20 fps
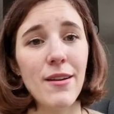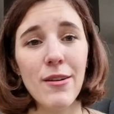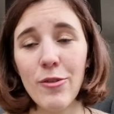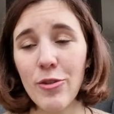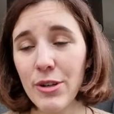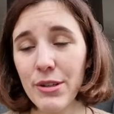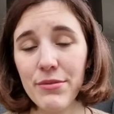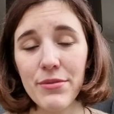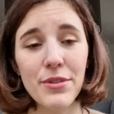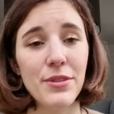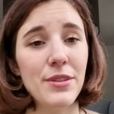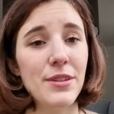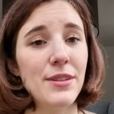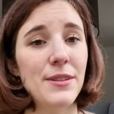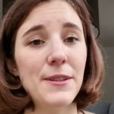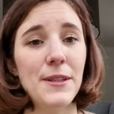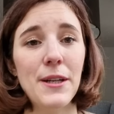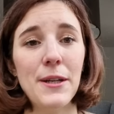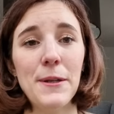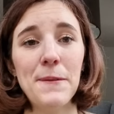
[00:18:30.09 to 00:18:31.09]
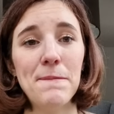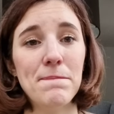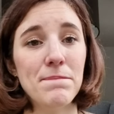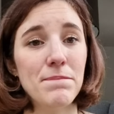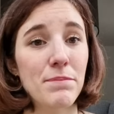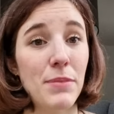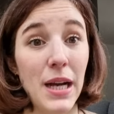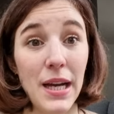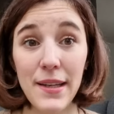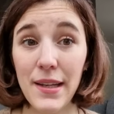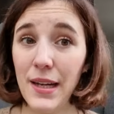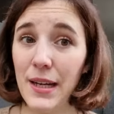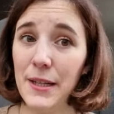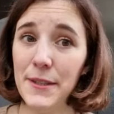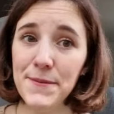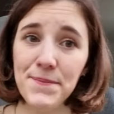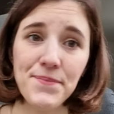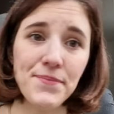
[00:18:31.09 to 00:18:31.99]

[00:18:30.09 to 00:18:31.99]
Loewe, Prada.